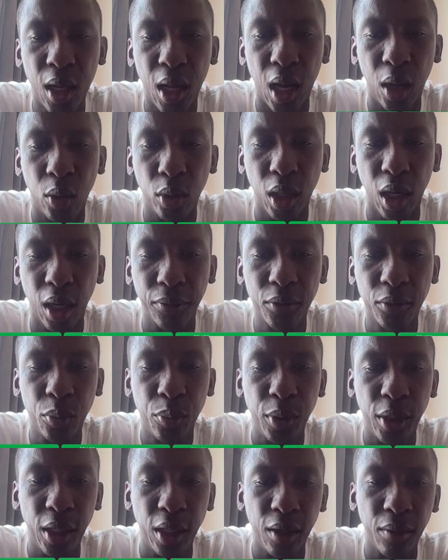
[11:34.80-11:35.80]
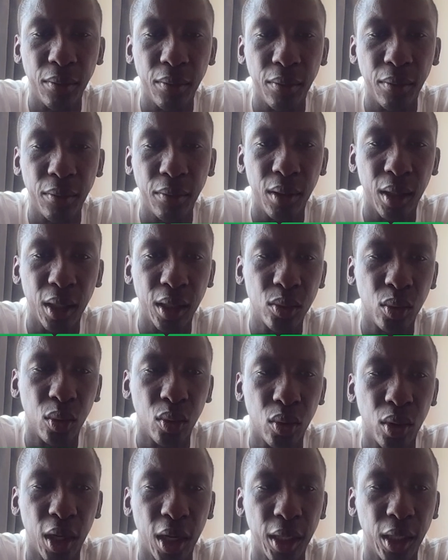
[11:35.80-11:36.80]
I would love to believe that
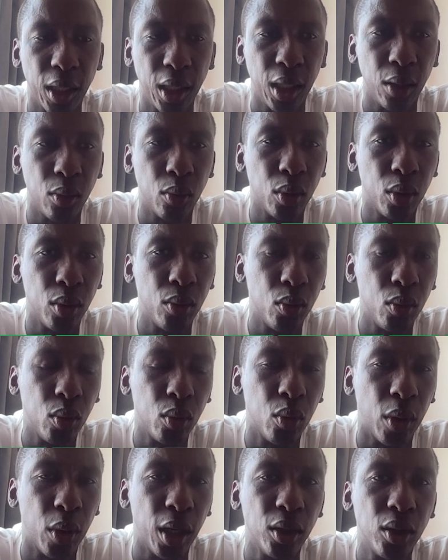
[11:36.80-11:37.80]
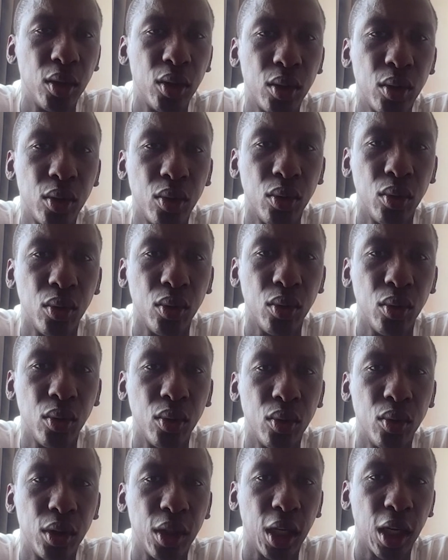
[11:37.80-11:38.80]
Rulani would want to
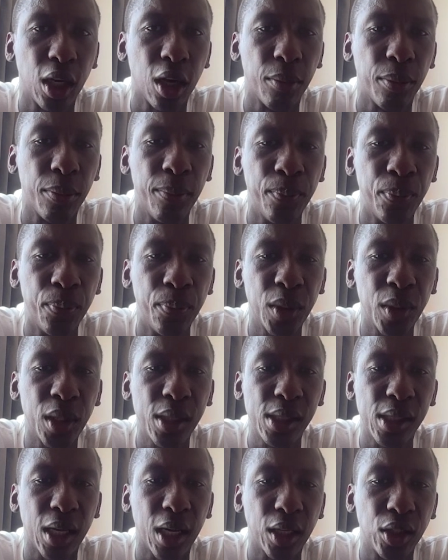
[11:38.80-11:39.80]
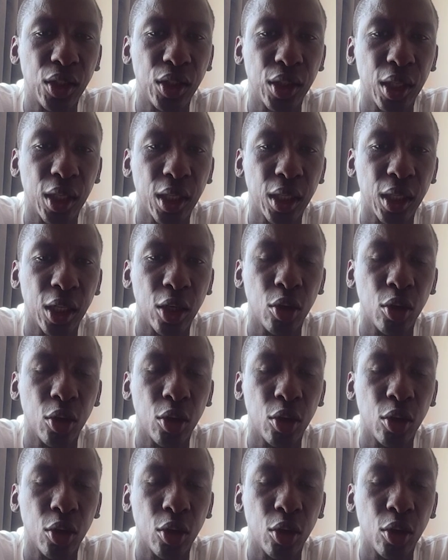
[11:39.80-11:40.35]
take up such an